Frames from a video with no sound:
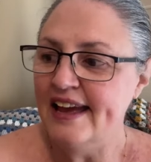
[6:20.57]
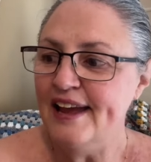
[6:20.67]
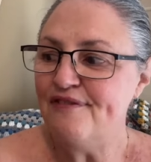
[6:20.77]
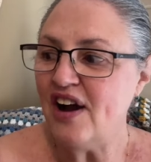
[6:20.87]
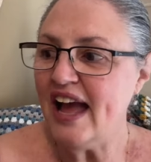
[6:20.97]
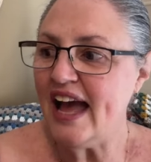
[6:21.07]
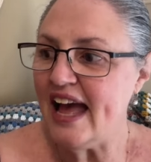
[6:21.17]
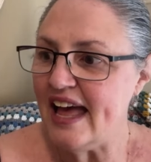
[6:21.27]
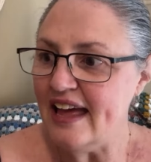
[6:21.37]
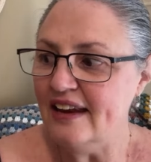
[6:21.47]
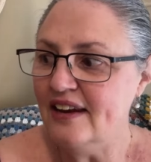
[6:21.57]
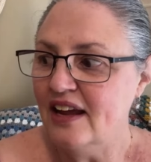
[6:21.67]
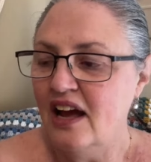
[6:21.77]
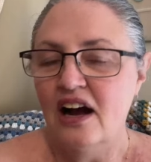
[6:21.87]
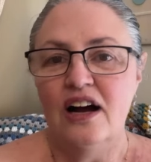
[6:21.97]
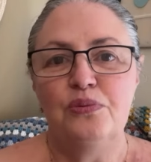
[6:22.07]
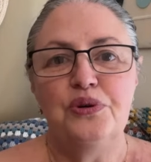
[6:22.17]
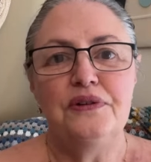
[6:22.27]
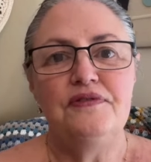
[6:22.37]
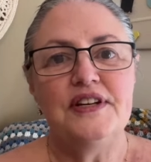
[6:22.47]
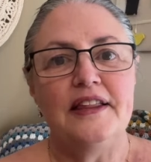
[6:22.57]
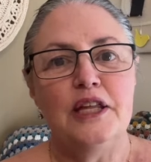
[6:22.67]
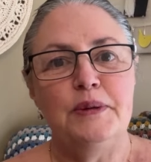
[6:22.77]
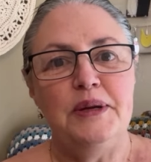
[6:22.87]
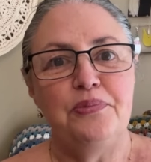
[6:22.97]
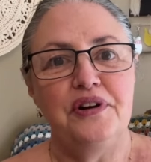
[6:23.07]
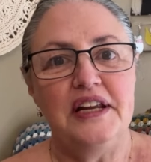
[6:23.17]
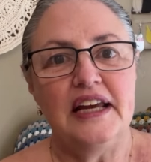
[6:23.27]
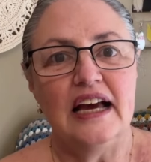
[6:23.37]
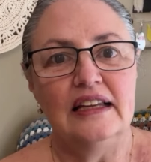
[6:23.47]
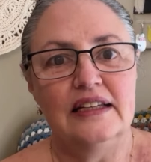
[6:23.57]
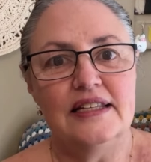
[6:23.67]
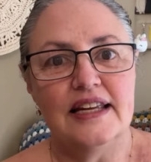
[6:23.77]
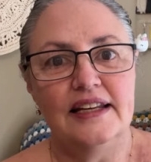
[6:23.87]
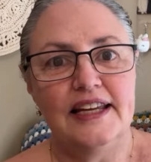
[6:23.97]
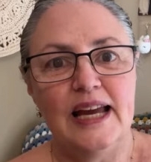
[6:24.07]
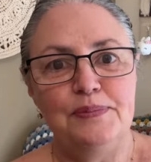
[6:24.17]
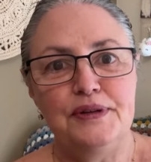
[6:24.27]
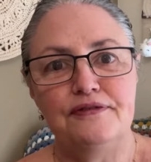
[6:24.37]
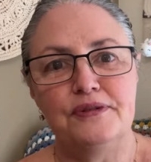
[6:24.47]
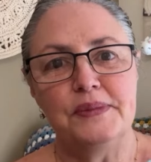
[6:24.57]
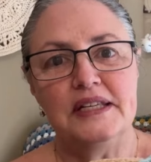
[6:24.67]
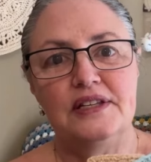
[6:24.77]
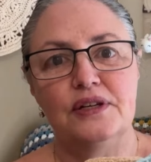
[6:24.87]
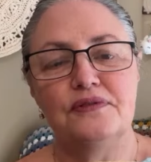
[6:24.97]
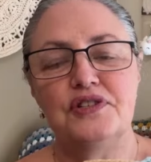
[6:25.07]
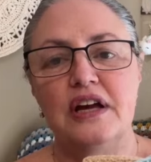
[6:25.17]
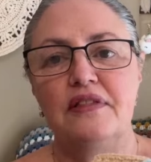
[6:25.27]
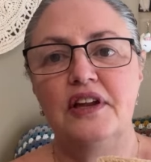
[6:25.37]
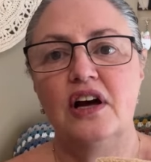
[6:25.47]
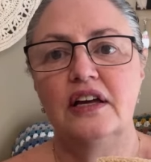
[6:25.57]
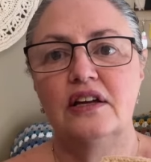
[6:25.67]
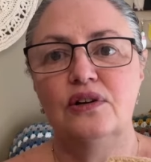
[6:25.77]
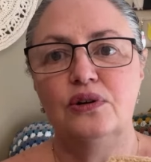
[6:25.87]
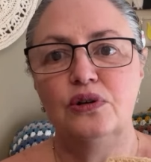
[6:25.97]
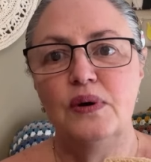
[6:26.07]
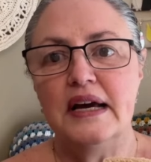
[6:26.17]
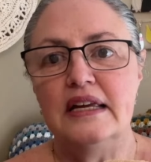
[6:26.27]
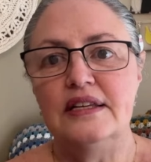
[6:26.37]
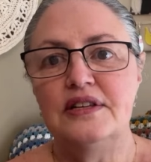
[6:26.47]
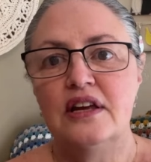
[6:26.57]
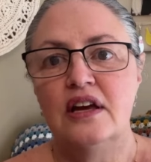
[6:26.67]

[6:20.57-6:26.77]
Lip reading: If I had, I would have done them in pretty colours and kept it for myself so that I can always...